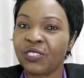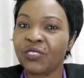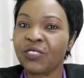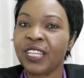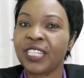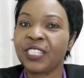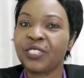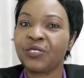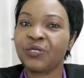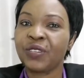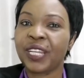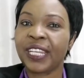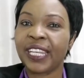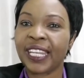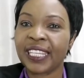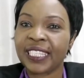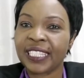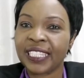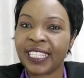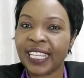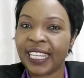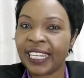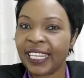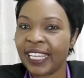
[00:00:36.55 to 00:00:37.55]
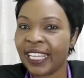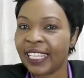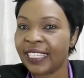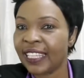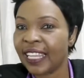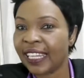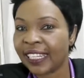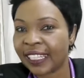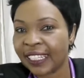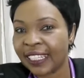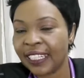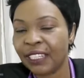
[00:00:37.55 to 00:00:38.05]
so that you understand
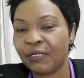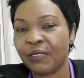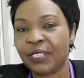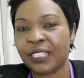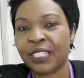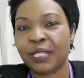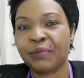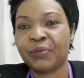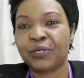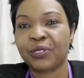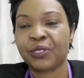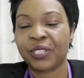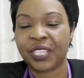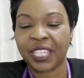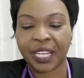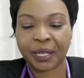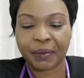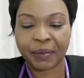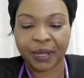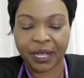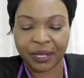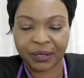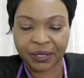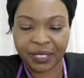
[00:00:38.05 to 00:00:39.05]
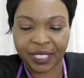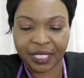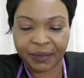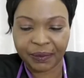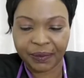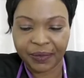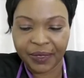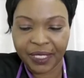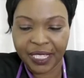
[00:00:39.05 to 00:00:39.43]
exactly what I'm talking about.